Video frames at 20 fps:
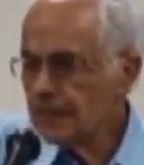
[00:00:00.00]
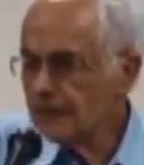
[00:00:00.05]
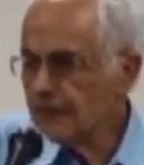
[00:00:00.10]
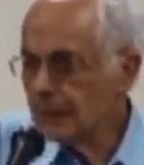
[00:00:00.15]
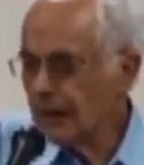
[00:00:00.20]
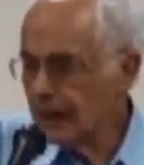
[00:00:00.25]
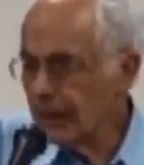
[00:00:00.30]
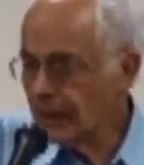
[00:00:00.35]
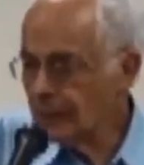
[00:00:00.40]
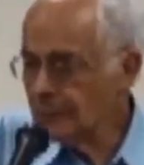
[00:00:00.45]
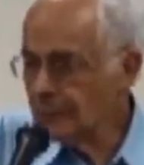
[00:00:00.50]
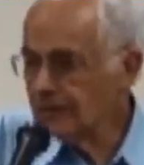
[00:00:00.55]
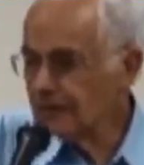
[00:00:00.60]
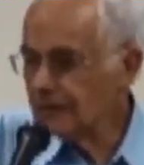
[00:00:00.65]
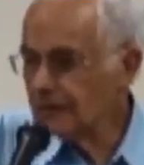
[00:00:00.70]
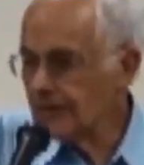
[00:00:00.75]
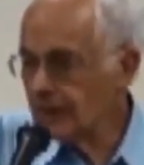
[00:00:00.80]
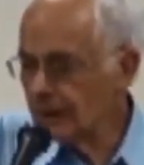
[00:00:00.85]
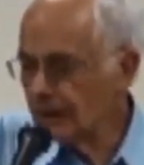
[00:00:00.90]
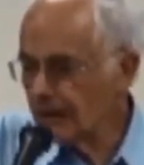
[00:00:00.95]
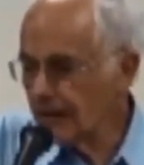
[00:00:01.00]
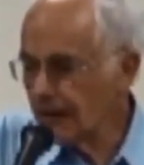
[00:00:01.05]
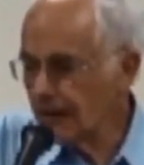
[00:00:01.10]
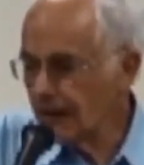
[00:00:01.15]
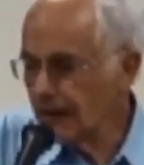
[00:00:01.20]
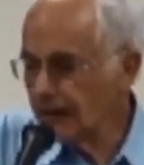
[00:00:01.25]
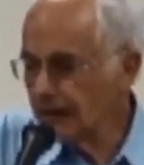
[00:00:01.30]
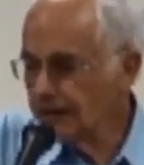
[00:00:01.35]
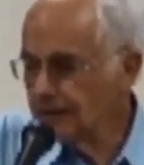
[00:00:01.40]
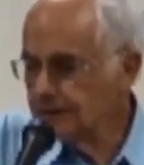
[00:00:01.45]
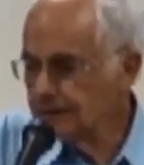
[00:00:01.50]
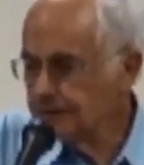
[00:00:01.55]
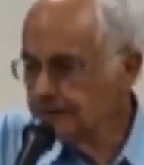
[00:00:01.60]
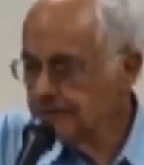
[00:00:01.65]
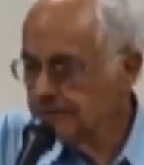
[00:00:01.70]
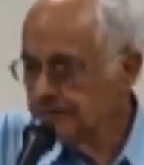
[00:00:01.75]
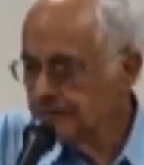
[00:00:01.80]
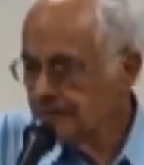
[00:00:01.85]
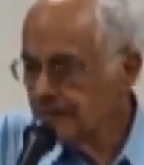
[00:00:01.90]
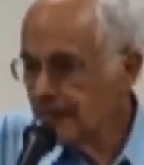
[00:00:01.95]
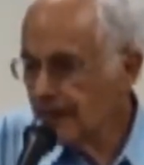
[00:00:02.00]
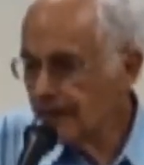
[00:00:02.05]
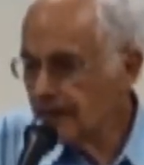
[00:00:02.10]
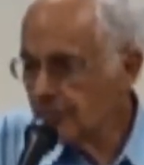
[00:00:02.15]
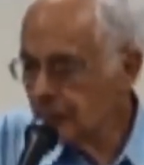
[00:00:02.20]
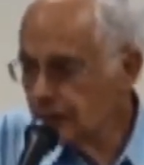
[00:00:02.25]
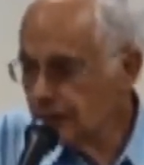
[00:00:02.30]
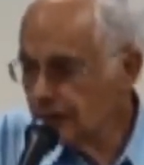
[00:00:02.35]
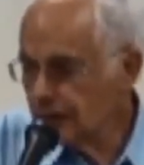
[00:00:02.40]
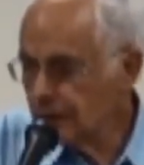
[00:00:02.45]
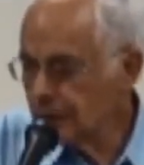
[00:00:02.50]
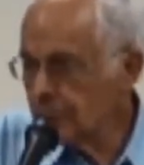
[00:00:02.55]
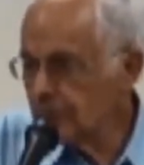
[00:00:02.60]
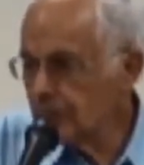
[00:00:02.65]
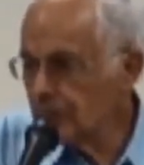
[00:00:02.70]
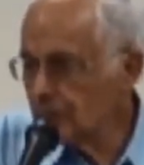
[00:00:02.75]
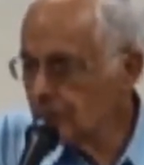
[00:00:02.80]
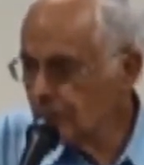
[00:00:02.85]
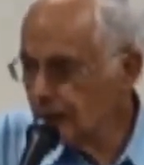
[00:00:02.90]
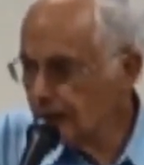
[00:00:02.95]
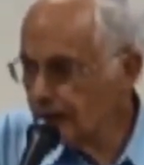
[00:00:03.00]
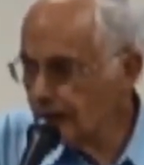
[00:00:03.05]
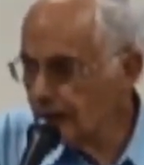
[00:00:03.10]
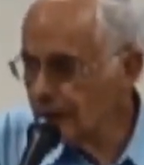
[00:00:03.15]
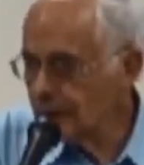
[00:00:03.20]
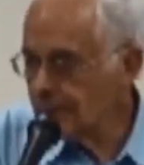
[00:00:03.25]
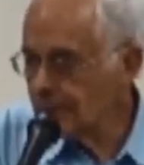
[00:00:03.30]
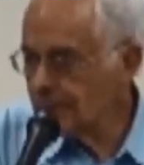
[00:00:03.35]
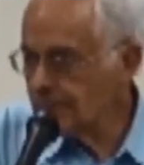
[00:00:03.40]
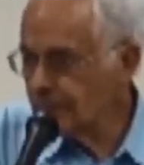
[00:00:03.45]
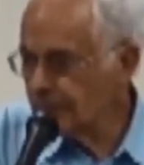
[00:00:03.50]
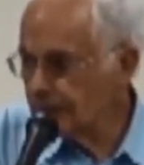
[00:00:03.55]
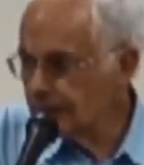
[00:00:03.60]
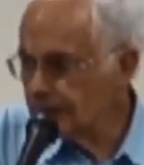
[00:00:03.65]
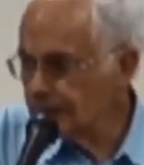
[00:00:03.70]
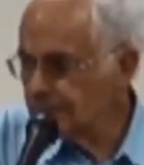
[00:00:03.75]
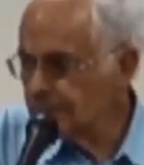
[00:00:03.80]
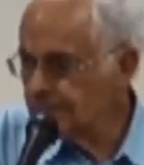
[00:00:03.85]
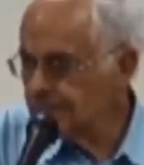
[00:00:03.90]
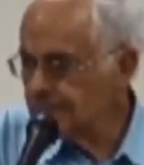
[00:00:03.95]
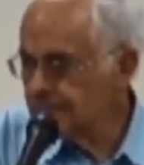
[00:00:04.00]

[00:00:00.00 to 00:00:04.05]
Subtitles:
And Abraham and Sarah are looking to each other and say,